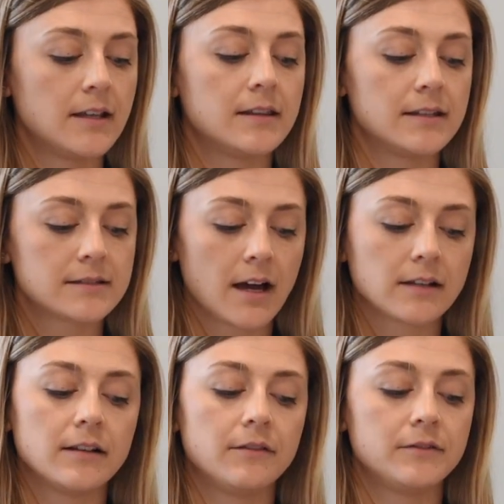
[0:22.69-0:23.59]
This
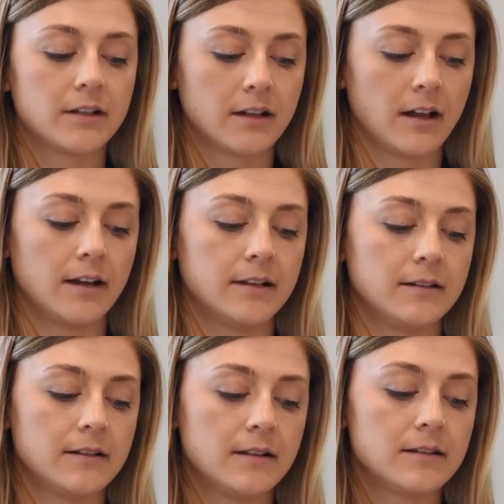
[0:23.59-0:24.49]
cognitive decline
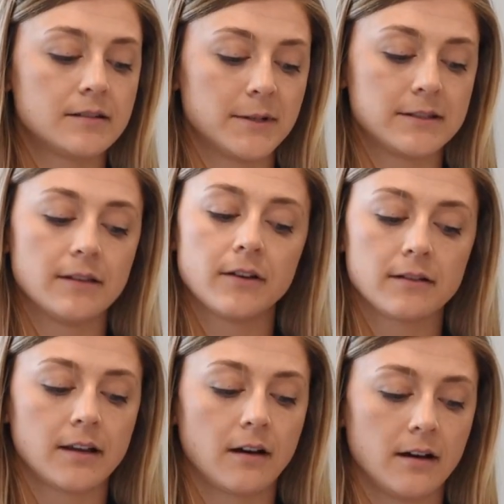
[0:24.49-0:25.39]

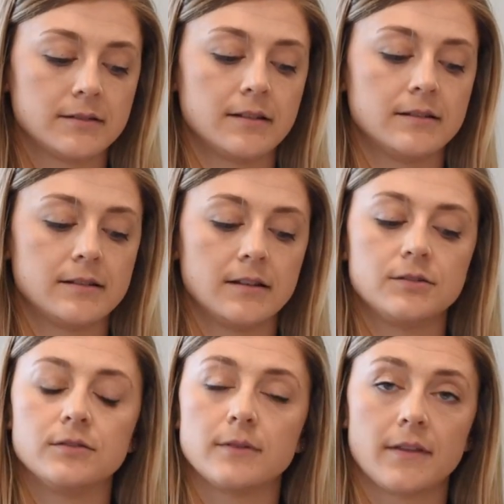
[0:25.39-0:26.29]
specifically causes
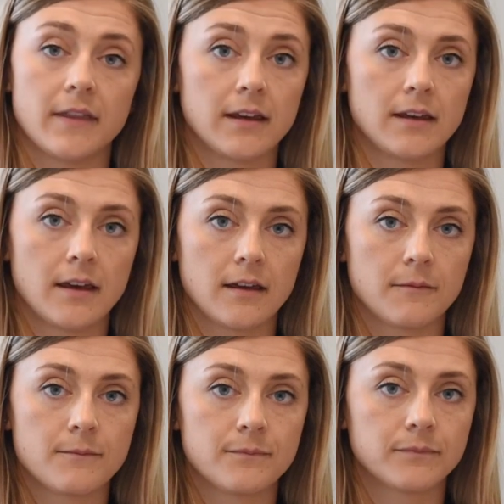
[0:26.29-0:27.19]
issues with thinking,
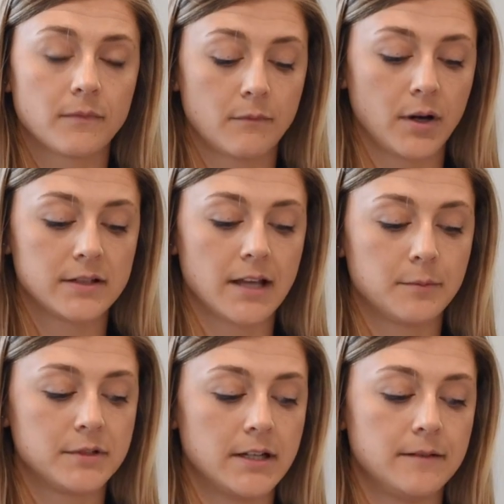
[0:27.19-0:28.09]

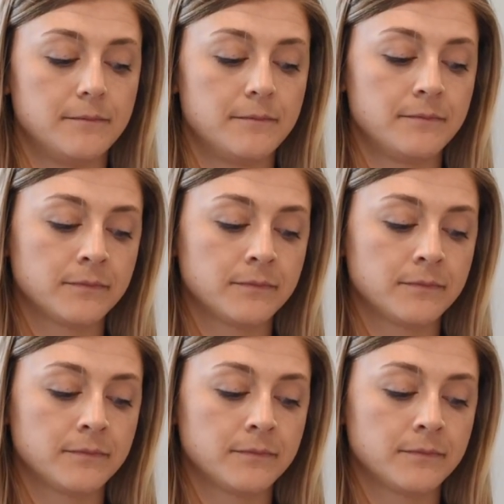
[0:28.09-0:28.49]
perception,